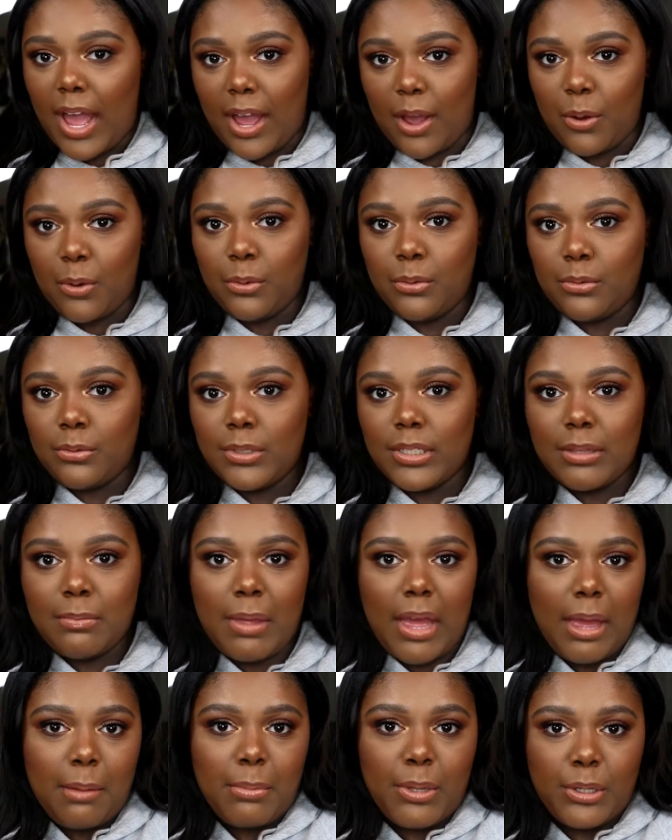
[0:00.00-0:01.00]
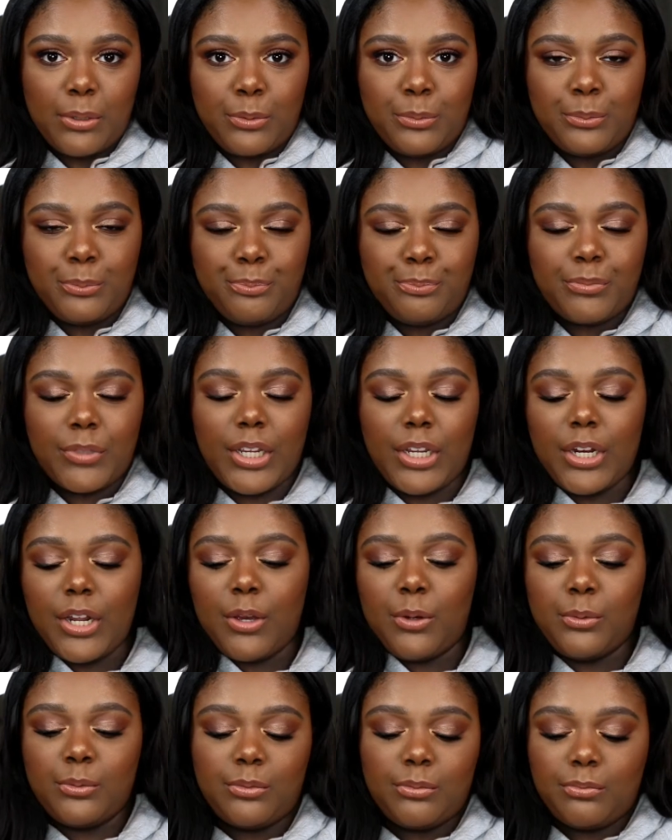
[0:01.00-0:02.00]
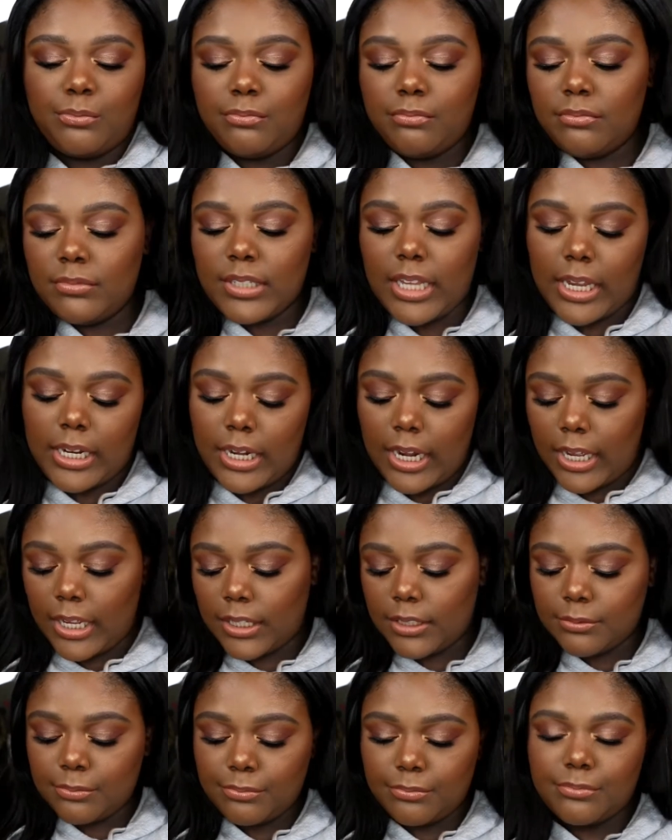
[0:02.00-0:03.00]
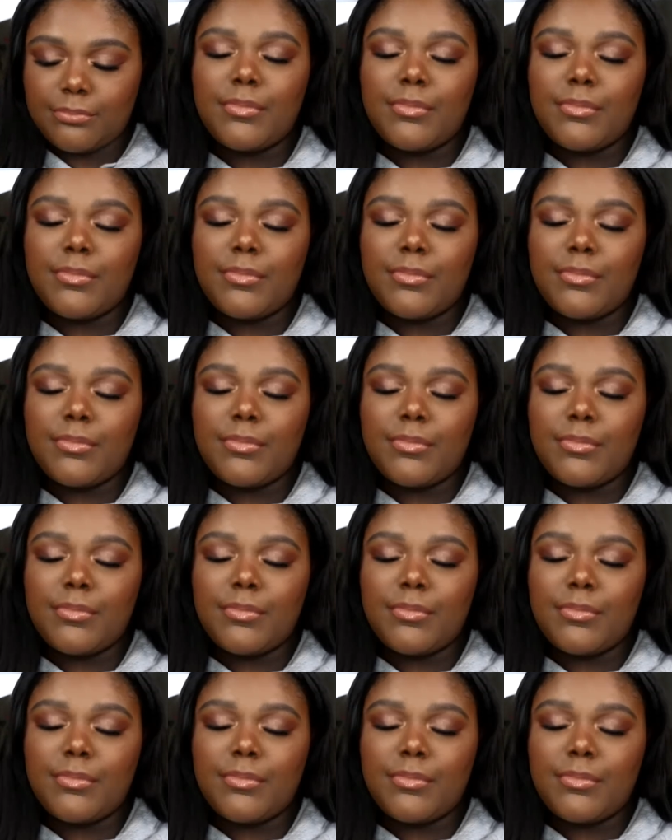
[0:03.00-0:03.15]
out with my boo, you know, date night.